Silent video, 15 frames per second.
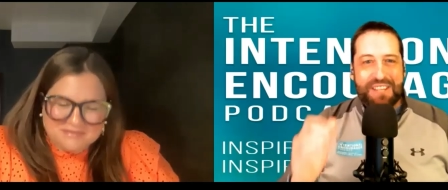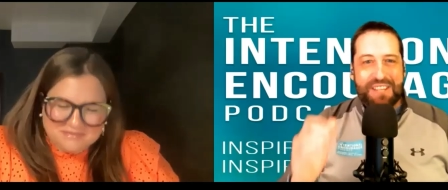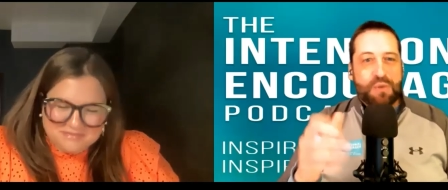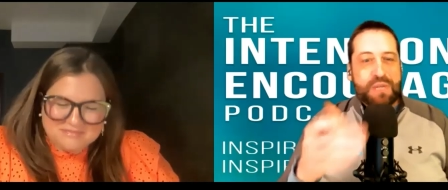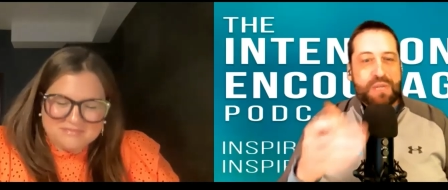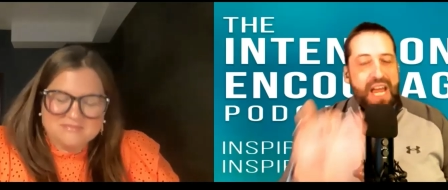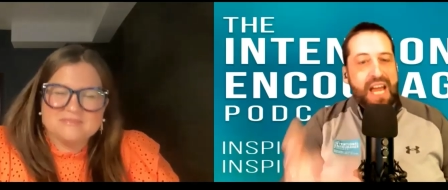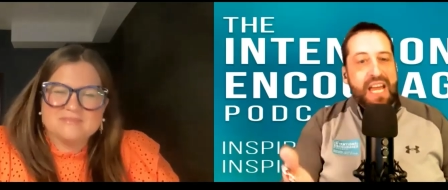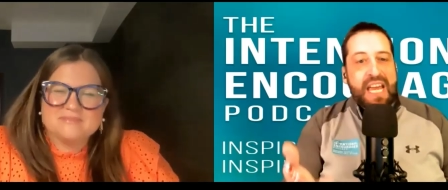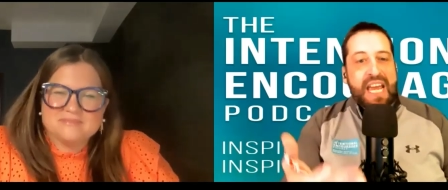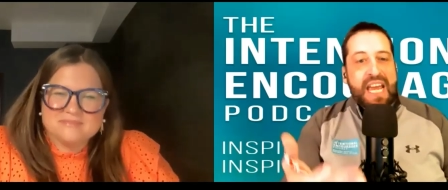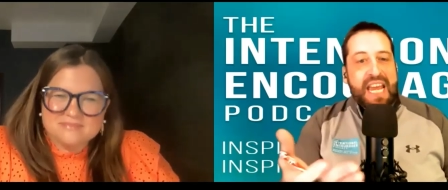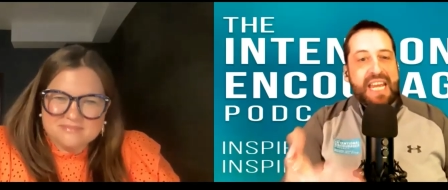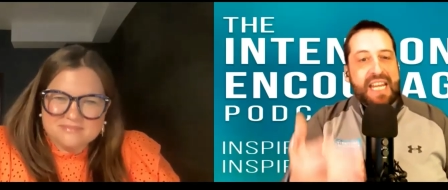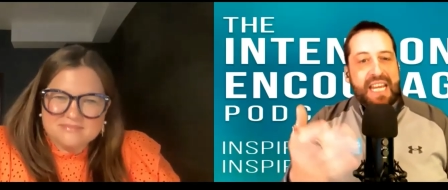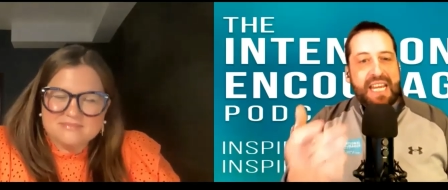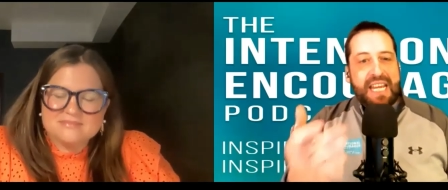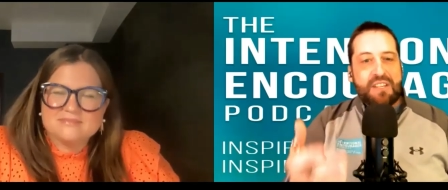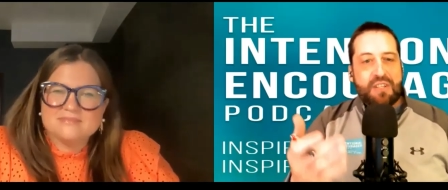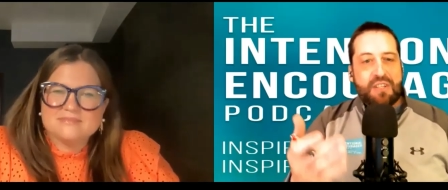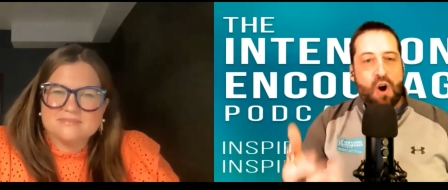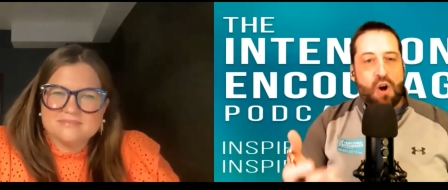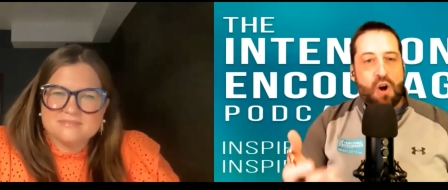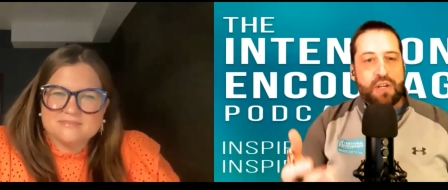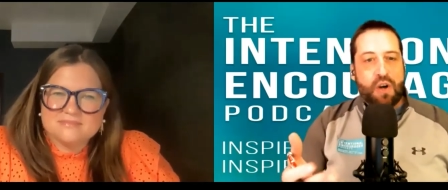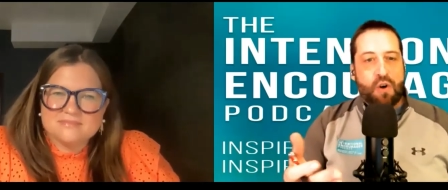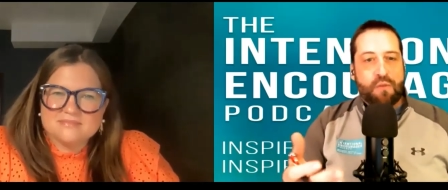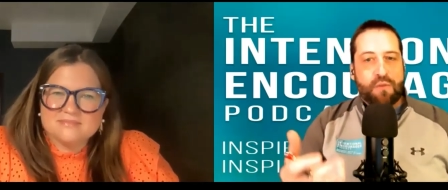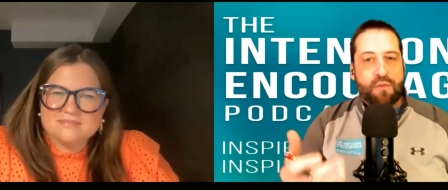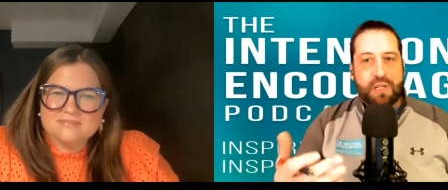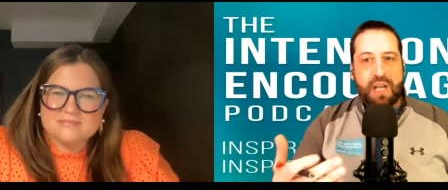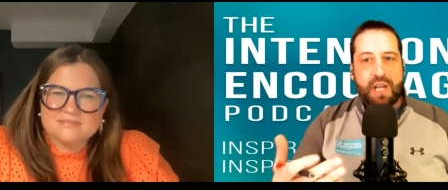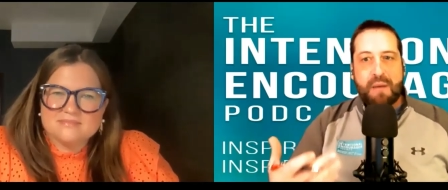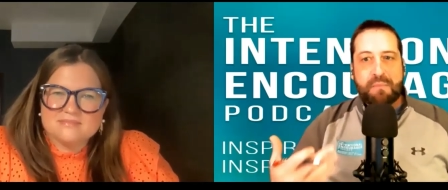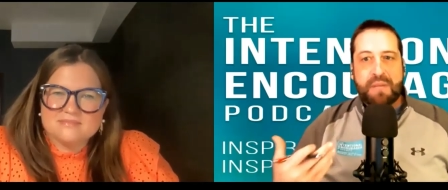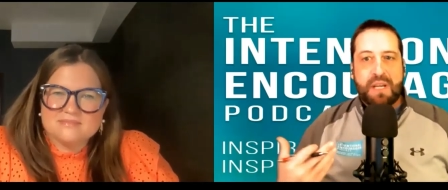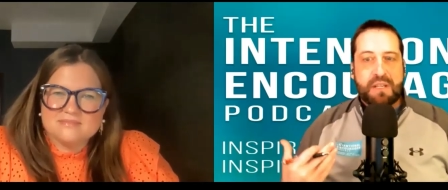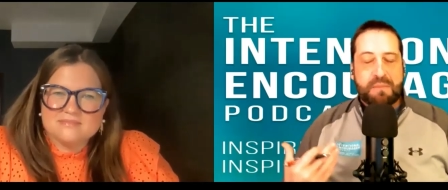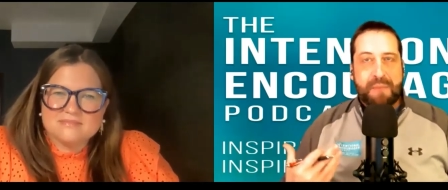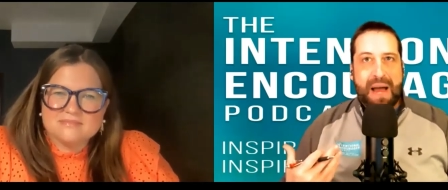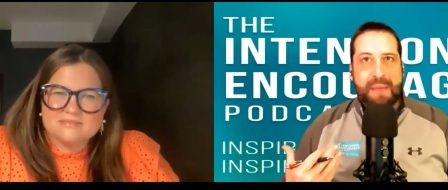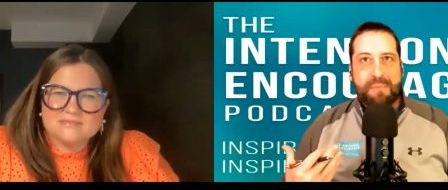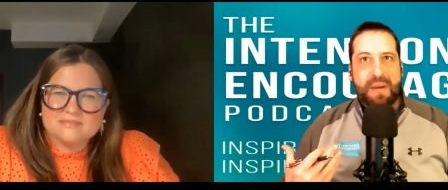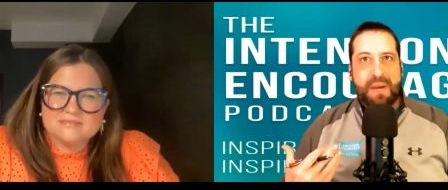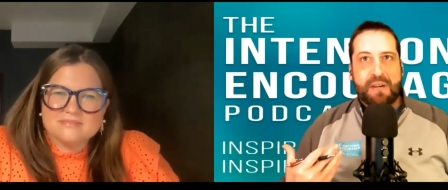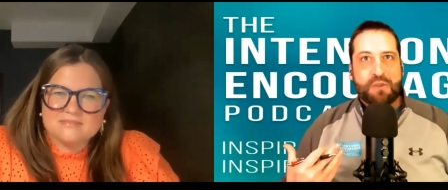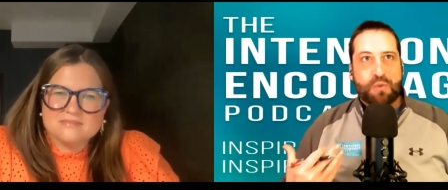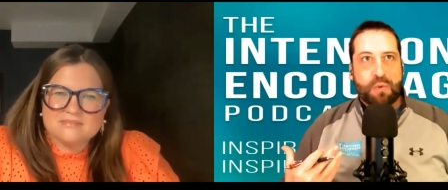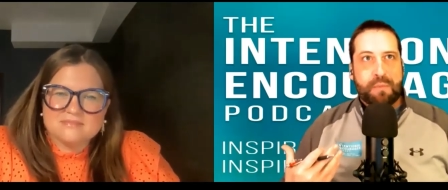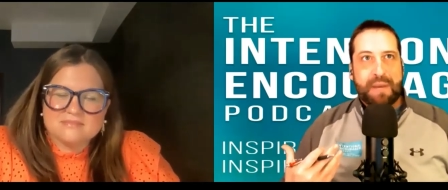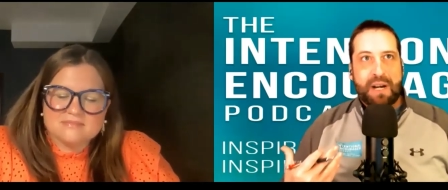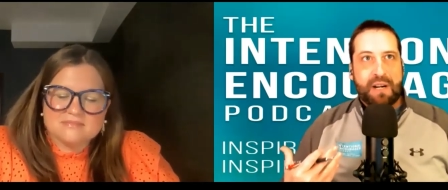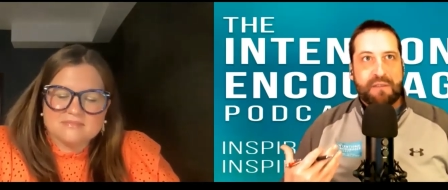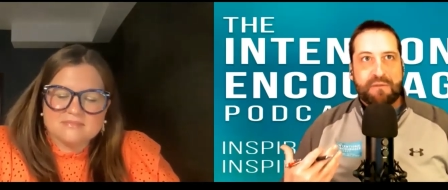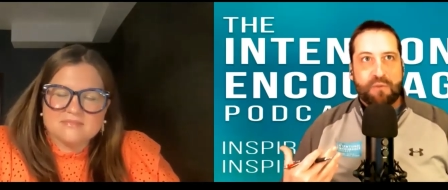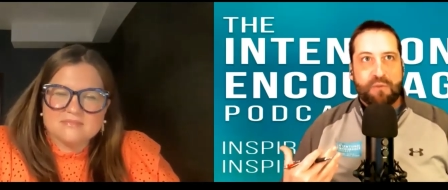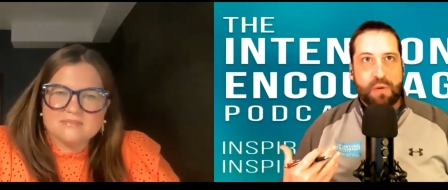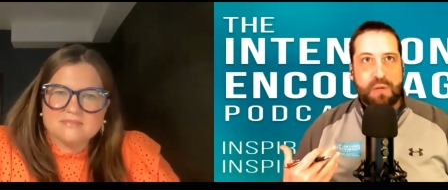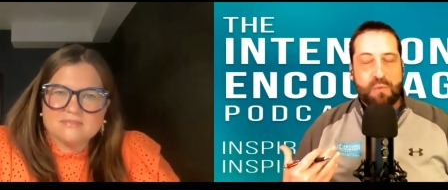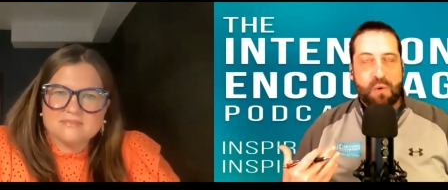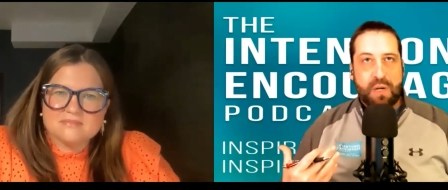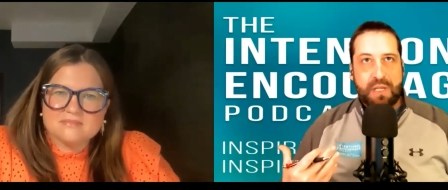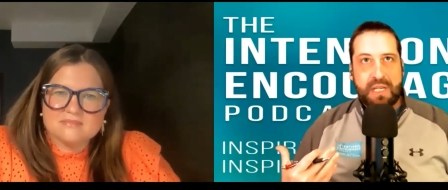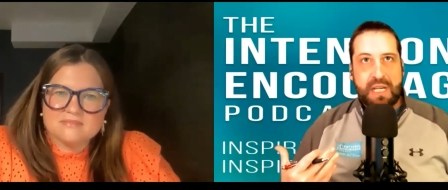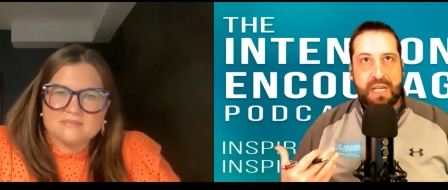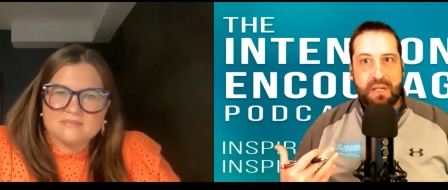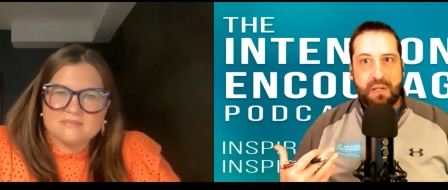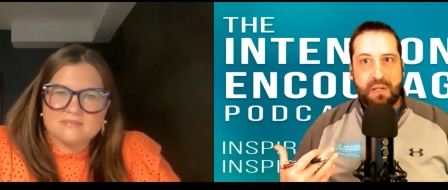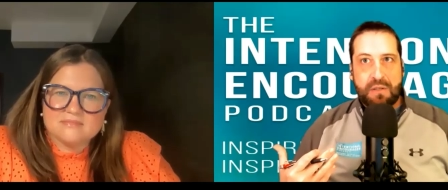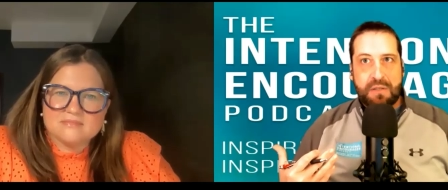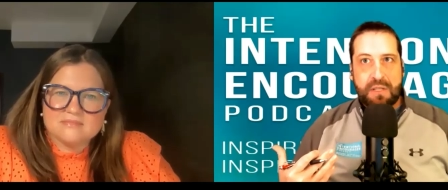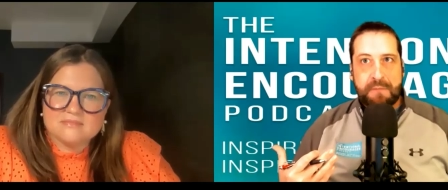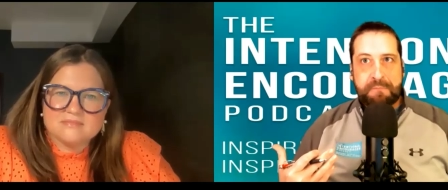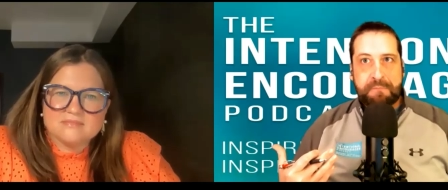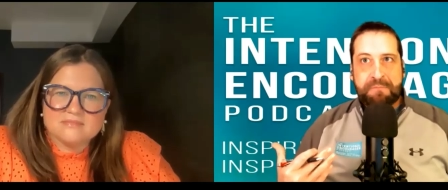Speaker 1: So yeah, it is hard to overcome because my parents were married 41 years